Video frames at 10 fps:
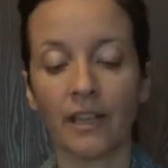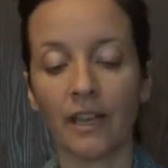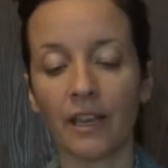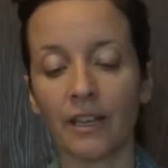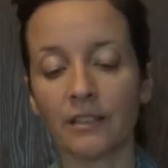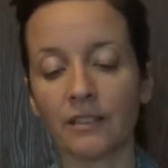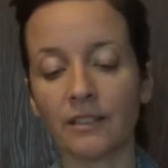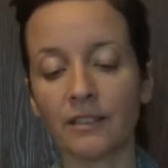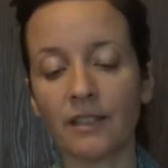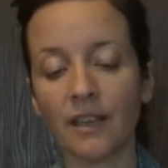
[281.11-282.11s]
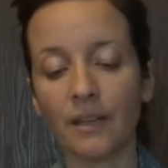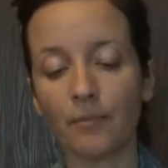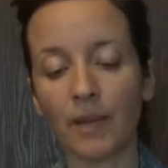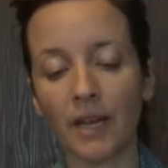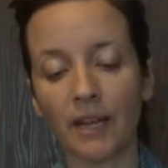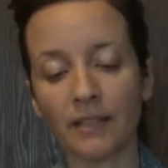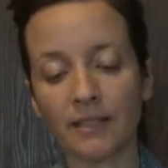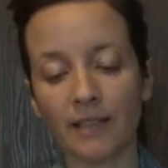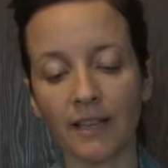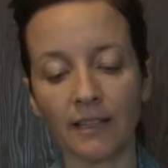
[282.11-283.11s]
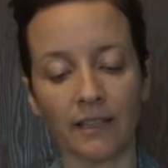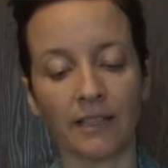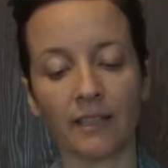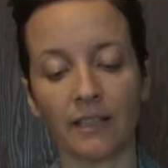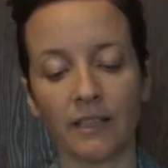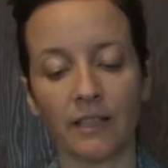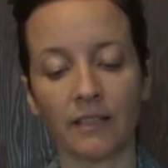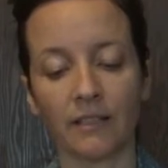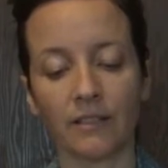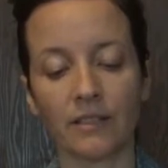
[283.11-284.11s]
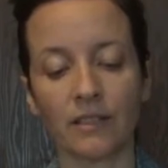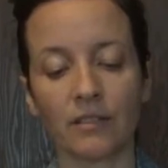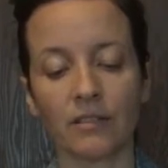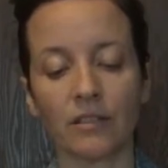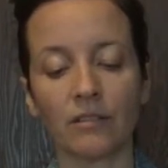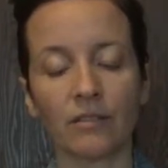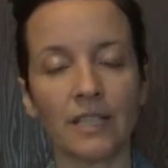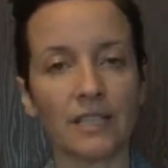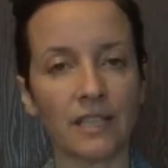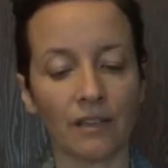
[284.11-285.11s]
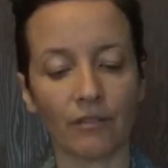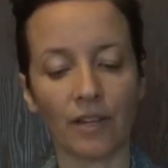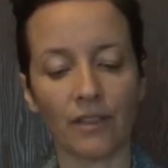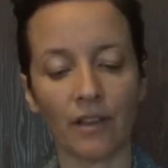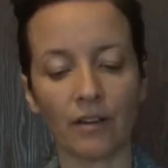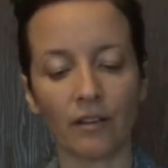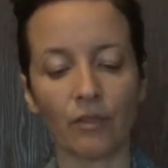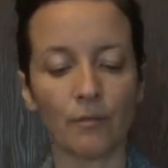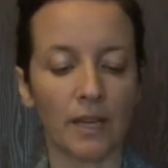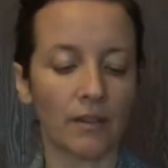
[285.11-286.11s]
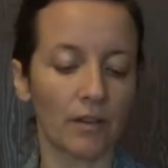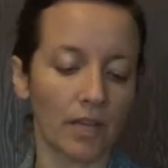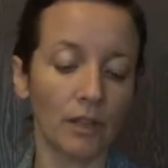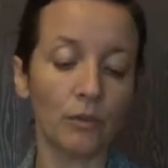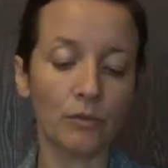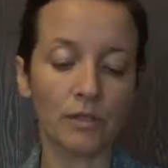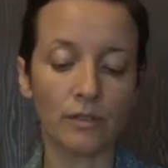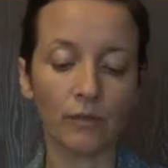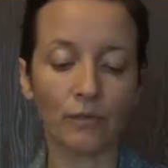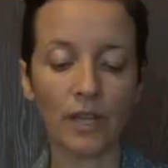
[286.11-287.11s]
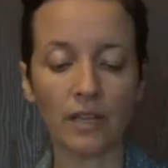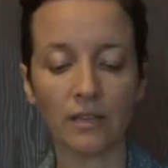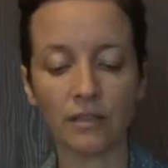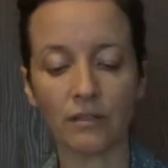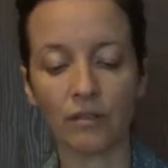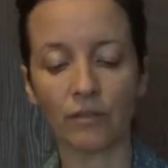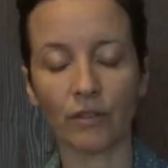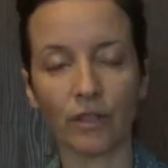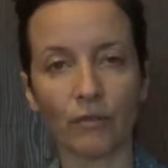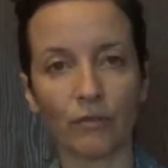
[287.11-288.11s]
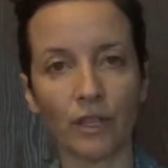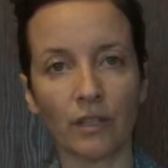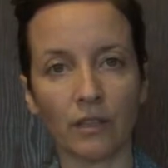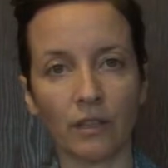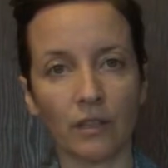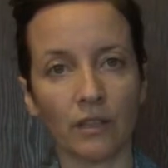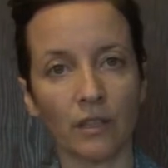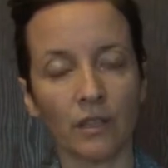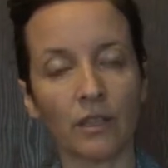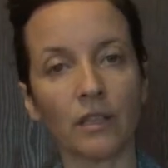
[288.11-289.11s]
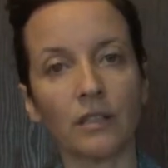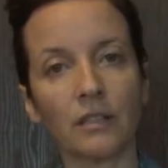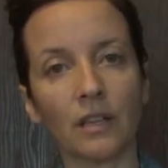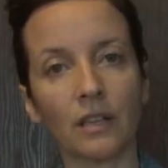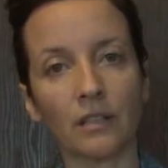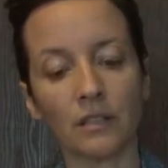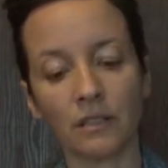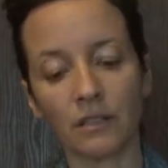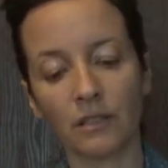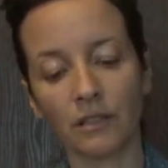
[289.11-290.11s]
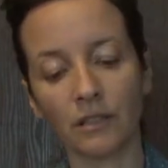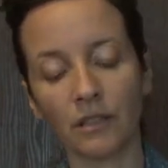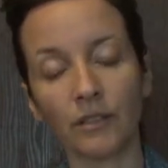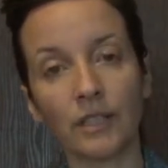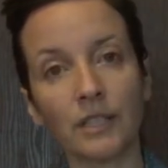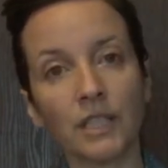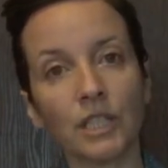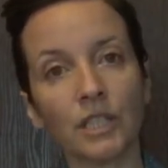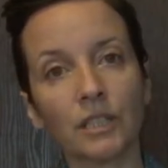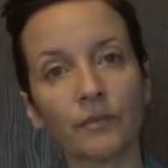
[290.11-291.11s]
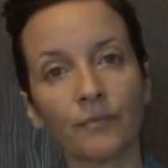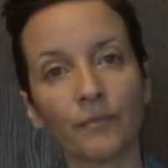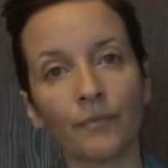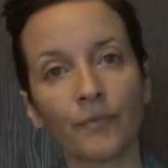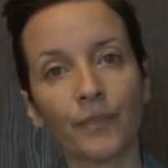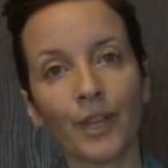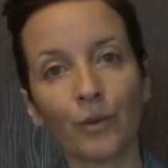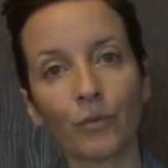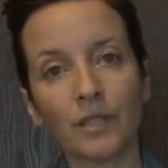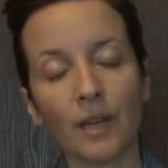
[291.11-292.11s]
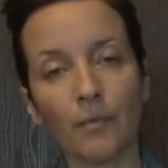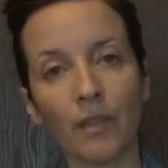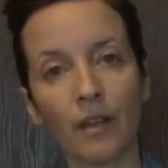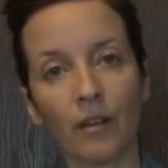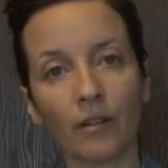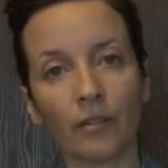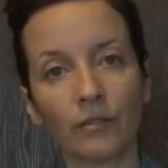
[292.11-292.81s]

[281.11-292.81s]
and just slide it back slightly, you'll see there's a little indent right there. And if you make a very loose fist, you can really feel the indent a little easier. And we'll tap there.